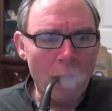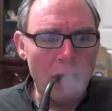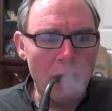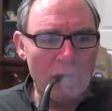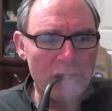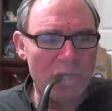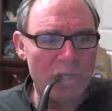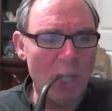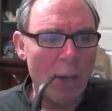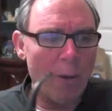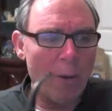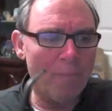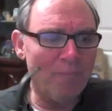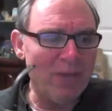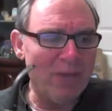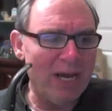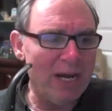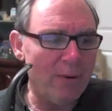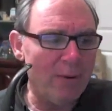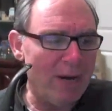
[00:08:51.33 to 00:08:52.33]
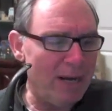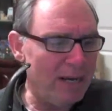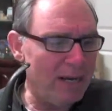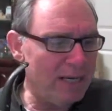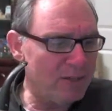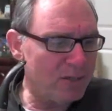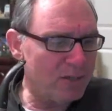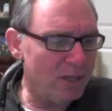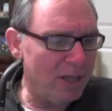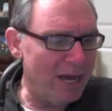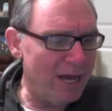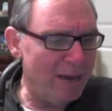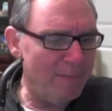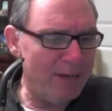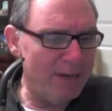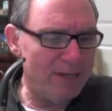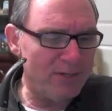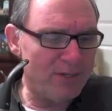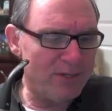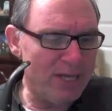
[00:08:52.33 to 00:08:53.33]
So anyway, his claim
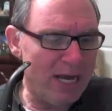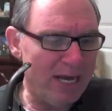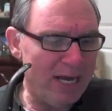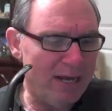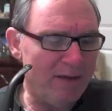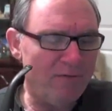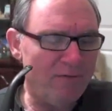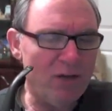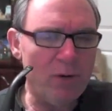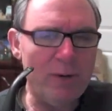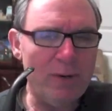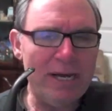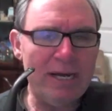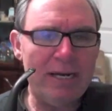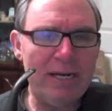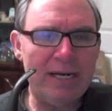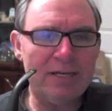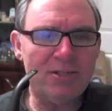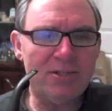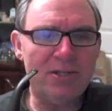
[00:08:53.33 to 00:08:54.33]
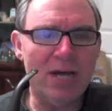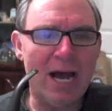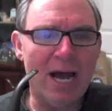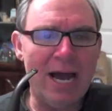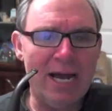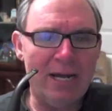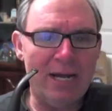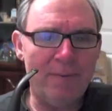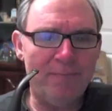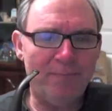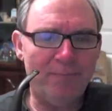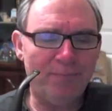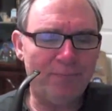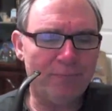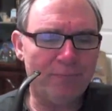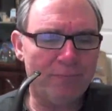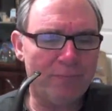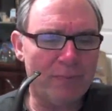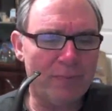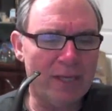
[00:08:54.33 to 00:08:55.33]
is that if you eat his diet,
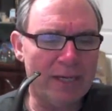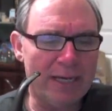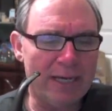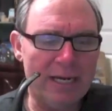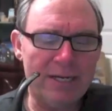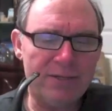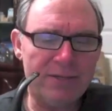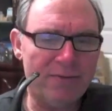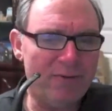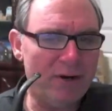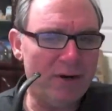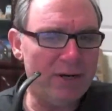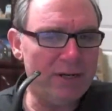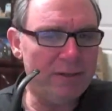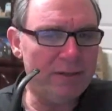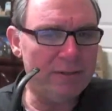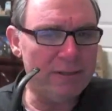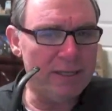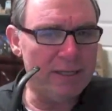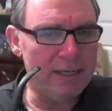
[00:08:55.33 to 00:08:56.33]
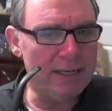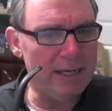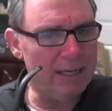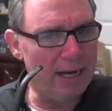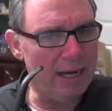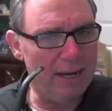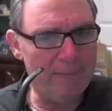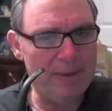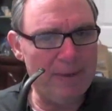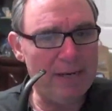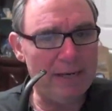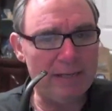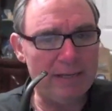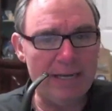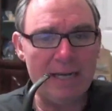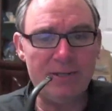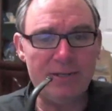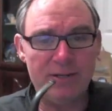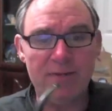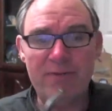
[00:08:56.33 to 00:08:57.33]
again, it's a very
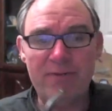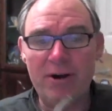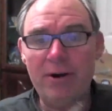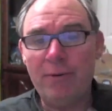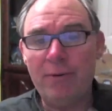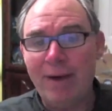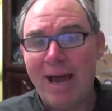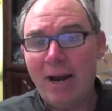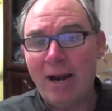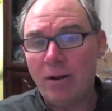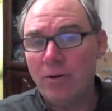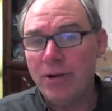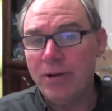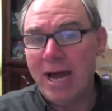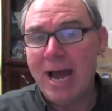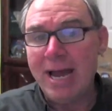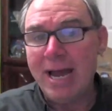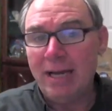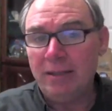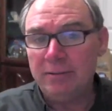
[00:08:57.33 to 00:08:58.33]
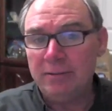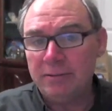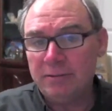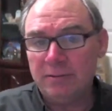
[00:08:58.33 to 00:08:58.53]
radical diet.